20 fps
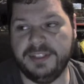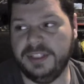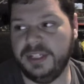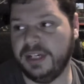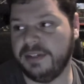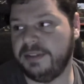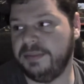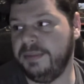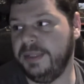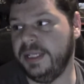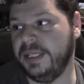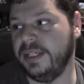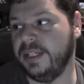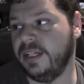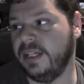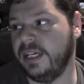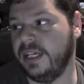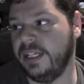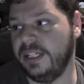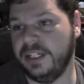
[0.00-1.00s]
you have to be in
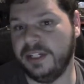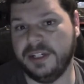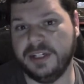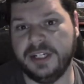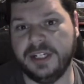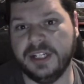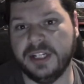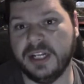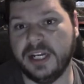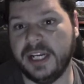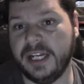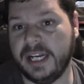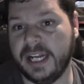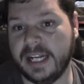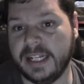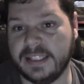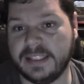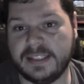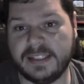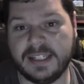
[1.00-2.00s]
line you're in line
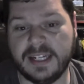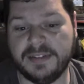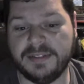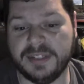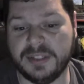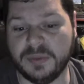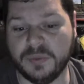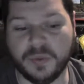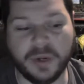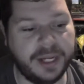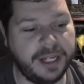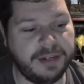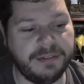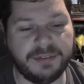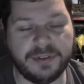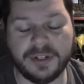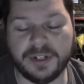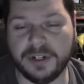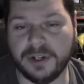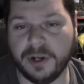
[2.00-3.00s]
at seven waiting
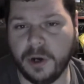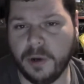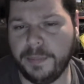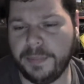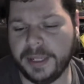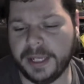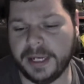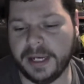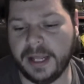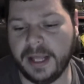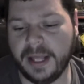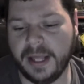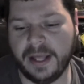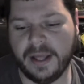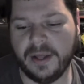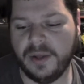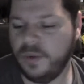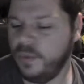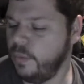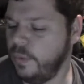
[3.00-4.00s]
for it to open
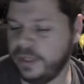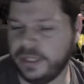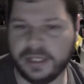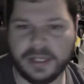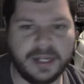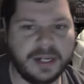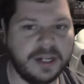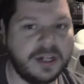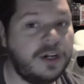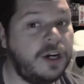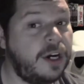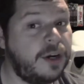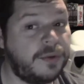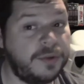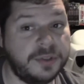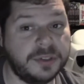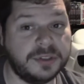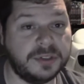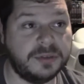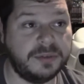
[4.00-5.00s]
when nine o'clock
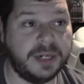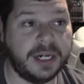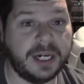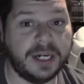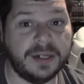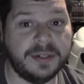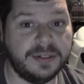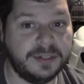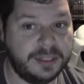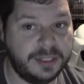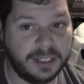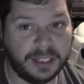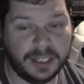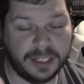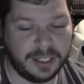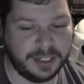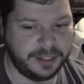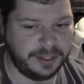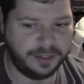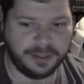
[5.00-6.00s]
rolls around
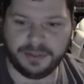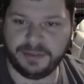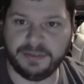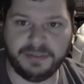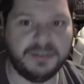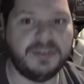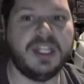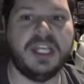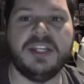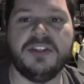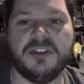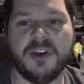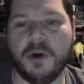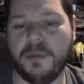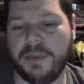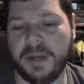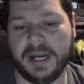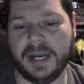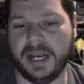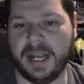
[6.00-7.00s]
things
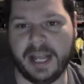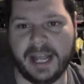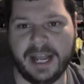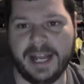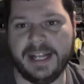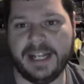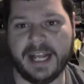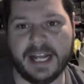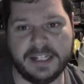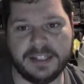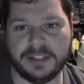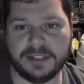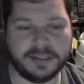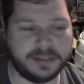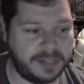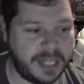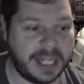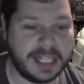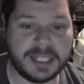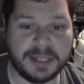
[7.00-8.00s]
open and that's
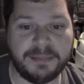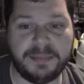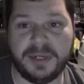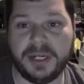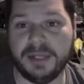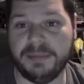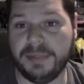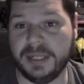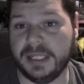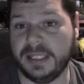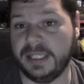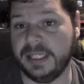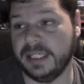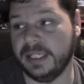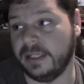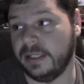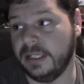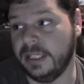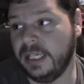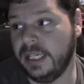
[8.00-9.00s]
that's a pretty big
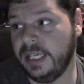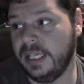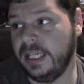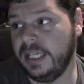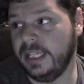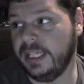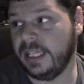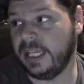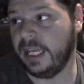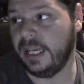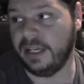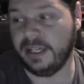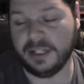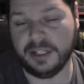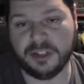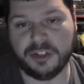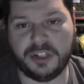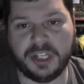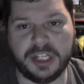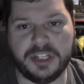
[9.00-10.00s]
deal that
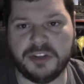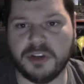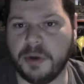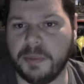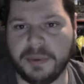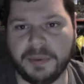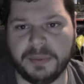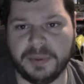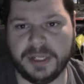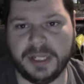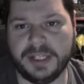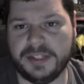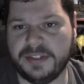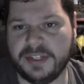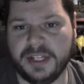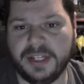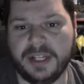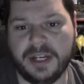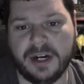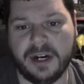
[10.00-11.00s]
things open when they
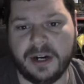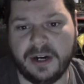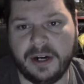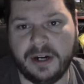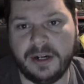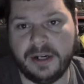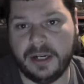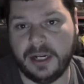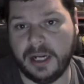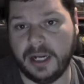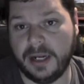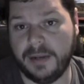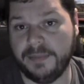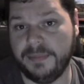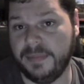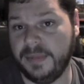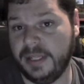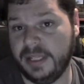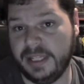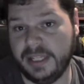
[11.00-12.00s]
say they are
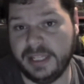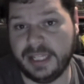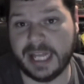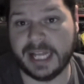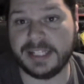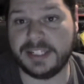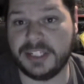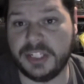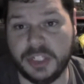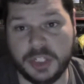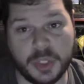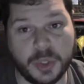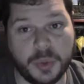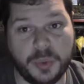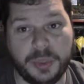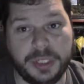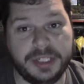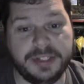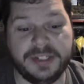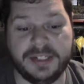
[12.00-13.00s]
um, that's
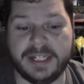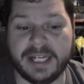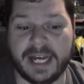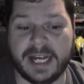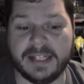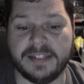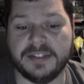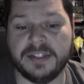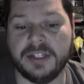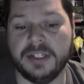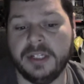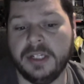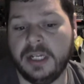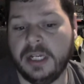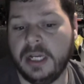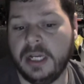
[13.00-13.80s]
no easy task